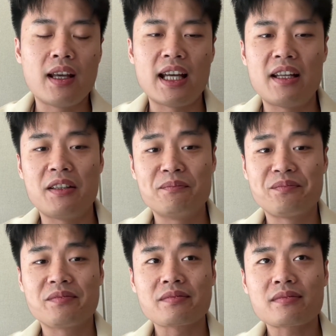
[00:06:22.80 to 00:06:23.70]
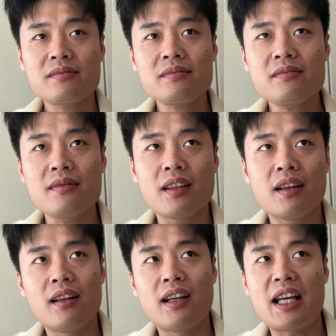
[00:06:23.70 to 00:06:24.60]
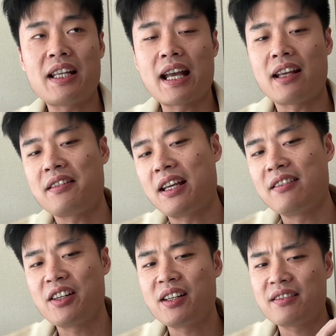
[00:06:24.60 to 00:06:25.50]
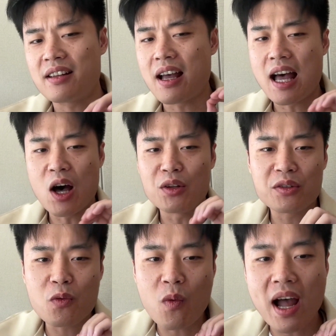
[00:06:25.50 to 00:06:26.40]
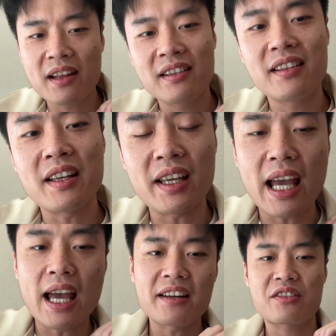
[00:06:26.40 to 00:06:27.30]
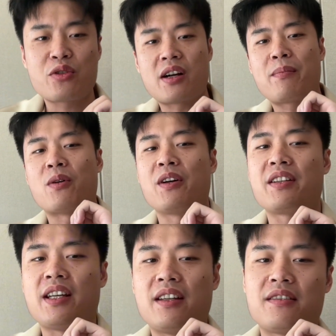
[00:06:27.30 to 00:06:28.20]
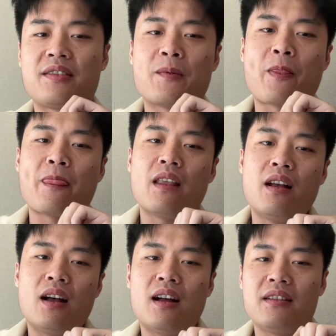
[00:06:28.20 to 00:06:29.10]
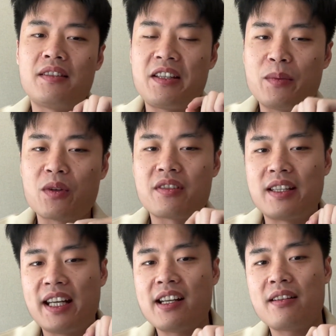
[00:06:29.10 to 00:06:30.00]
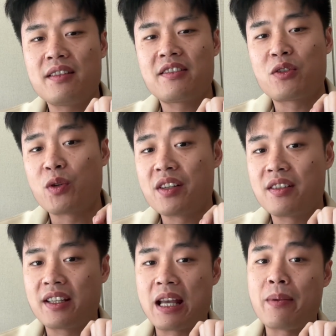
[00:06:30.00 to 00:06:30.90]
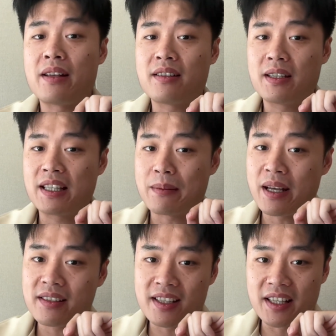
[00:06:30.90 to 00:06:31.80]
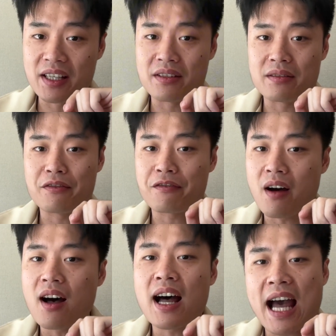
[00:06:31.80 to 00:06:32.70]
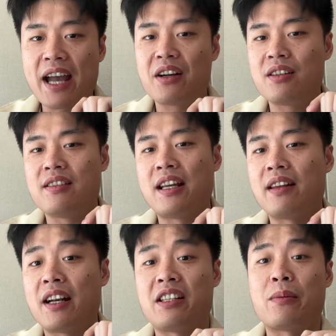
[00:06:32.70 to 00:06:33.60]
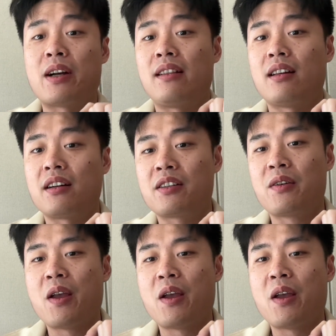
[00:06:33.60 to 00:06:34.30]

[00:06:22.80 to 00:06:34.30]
and and and there is also one extra point is Teable's data storage capacity is far higher than Airtable and log.